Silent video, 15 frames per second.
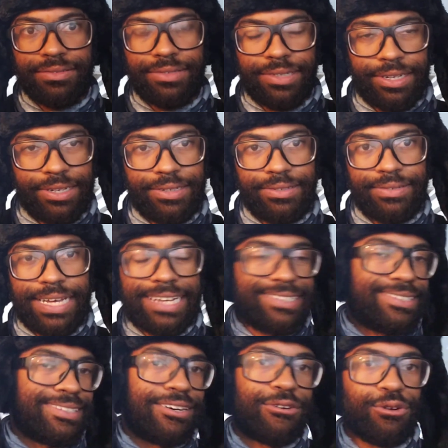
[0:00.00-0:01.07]
Okay,
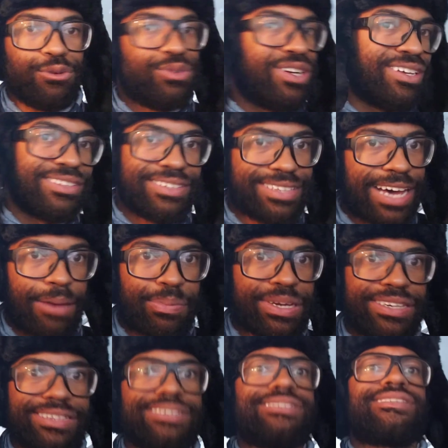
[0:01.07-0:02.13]
that's a whole nother topic
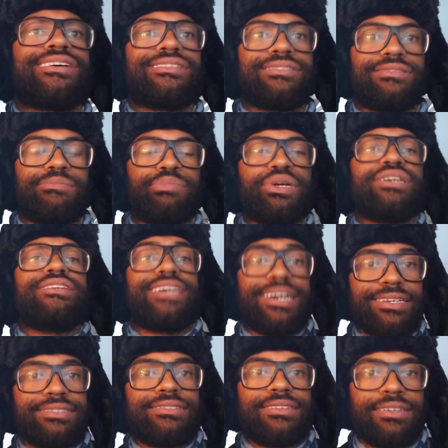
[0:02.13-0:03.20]
of discussion. But
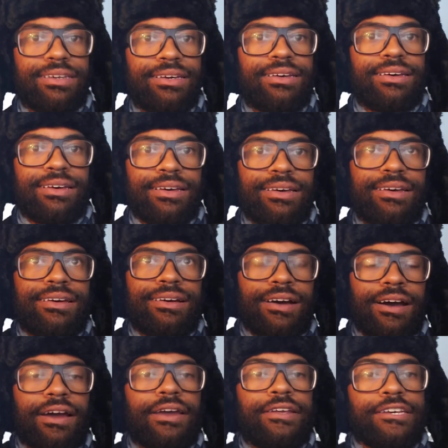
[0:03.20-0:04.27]
yes, all
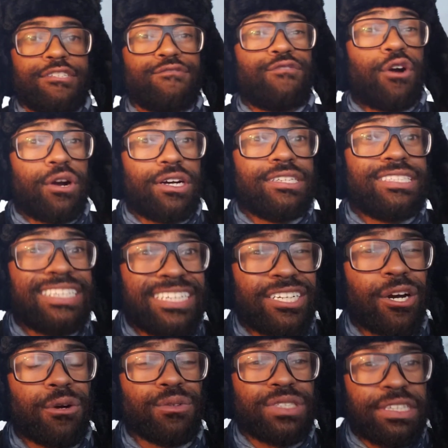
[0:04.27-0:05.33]
right. As far as it
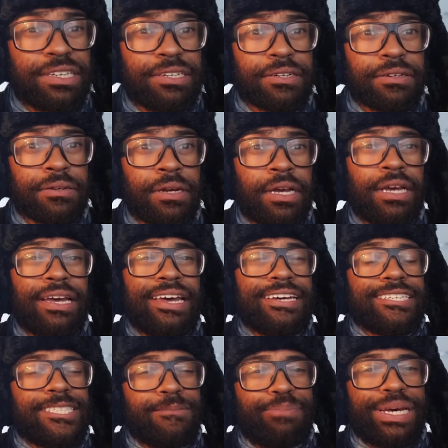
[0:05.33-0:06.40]
goes here, I
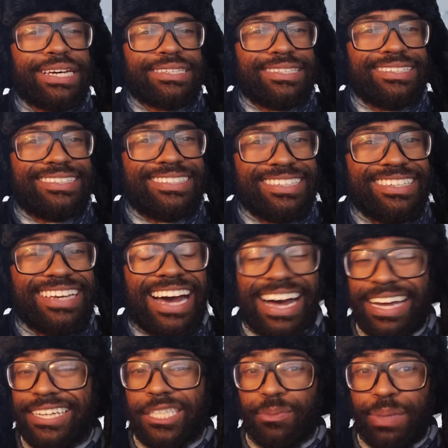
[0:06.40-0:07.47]
expect to see
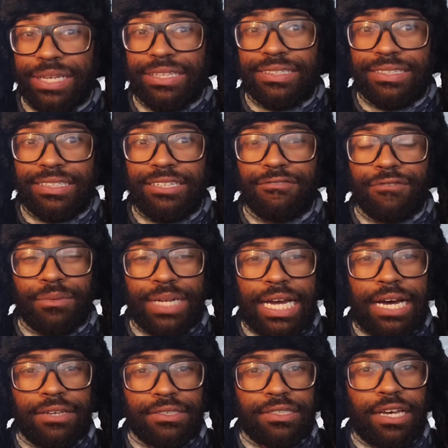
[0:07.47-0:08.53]
from the
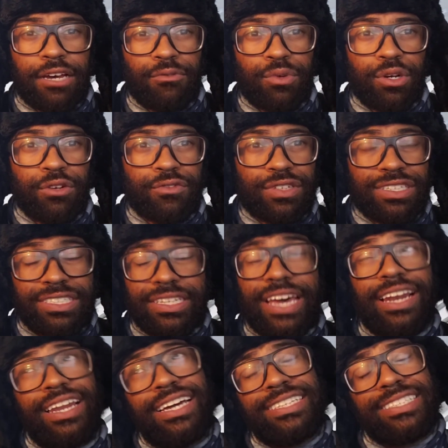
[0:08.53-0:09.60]
outside world, from the
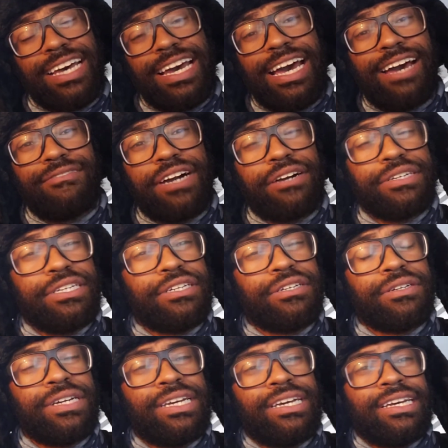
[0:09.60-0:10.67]
satellites I have out
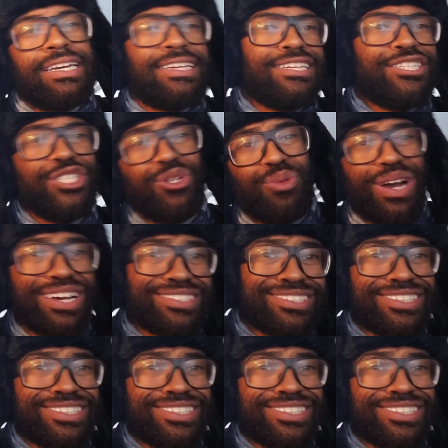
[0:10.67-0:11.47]
here in the U.S.